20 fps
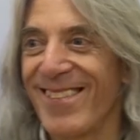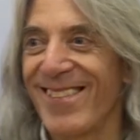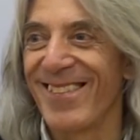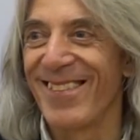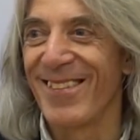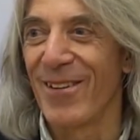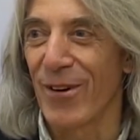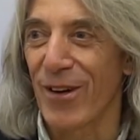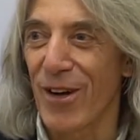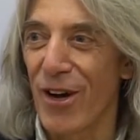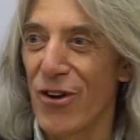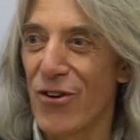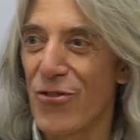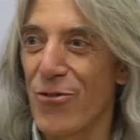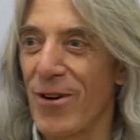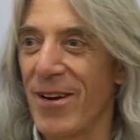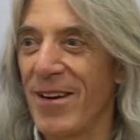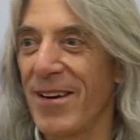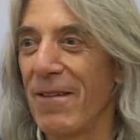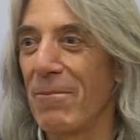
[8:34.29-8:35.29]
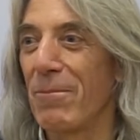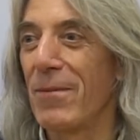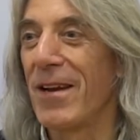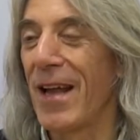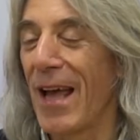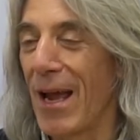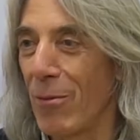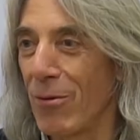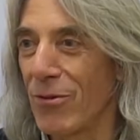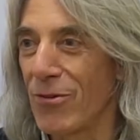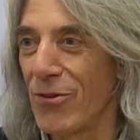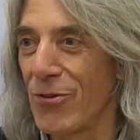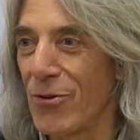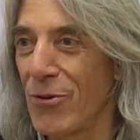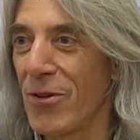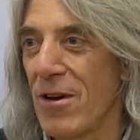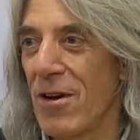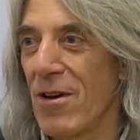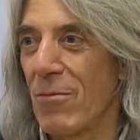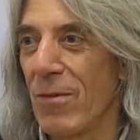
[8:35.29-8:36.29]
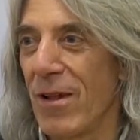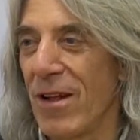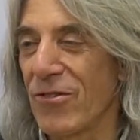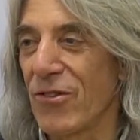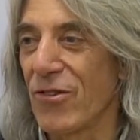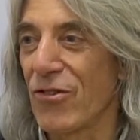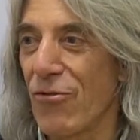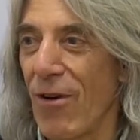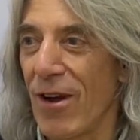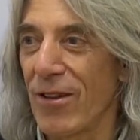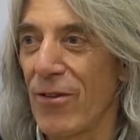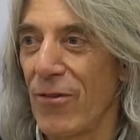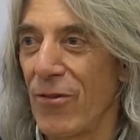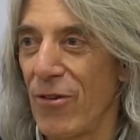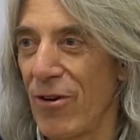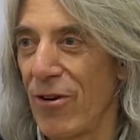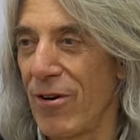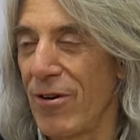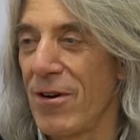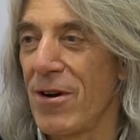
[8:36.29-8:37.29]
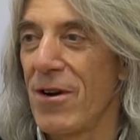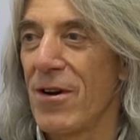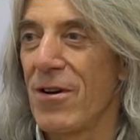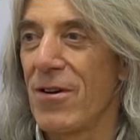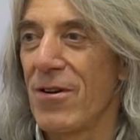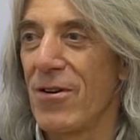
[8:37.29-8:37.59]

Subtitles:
your country and being able to do that. But that's the strength of your